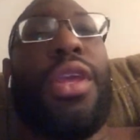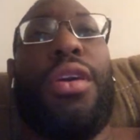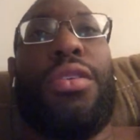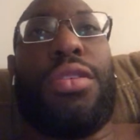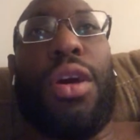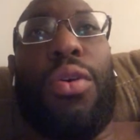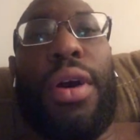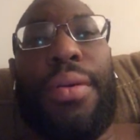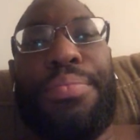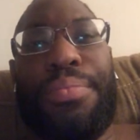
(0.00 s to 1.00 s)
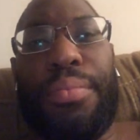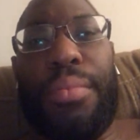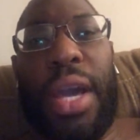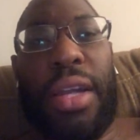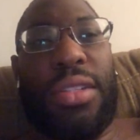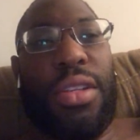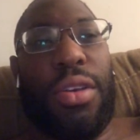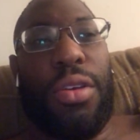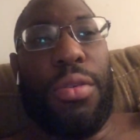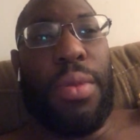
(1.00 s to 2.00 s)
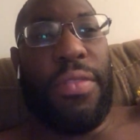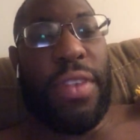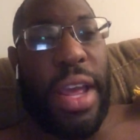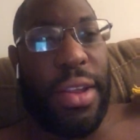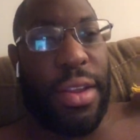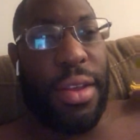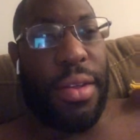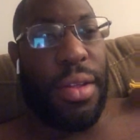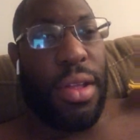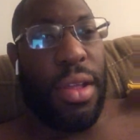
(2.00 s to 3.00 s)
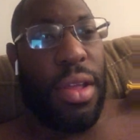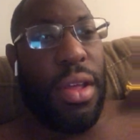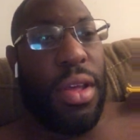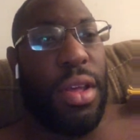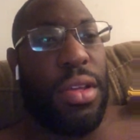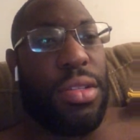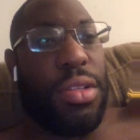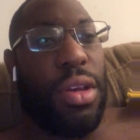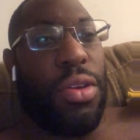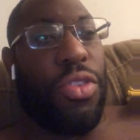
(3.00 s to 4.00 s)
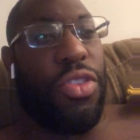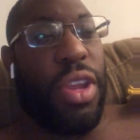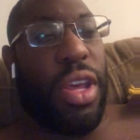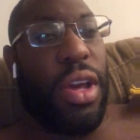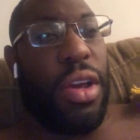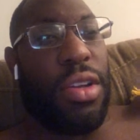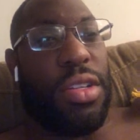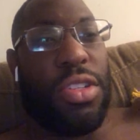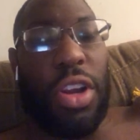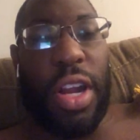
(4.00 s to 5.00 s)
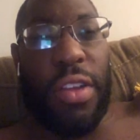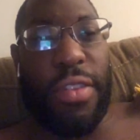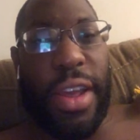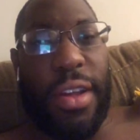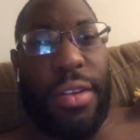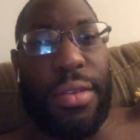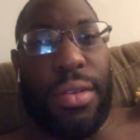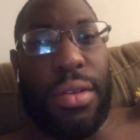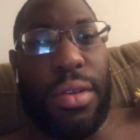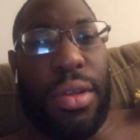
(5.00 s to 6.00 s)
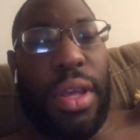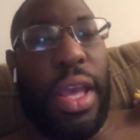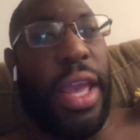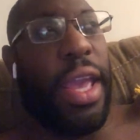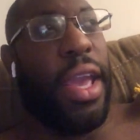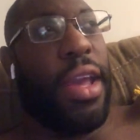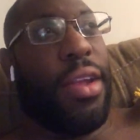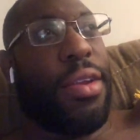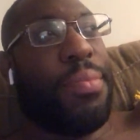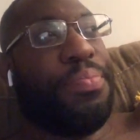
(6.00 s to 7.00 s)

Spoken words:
So back to my friend. So she started at Rail, and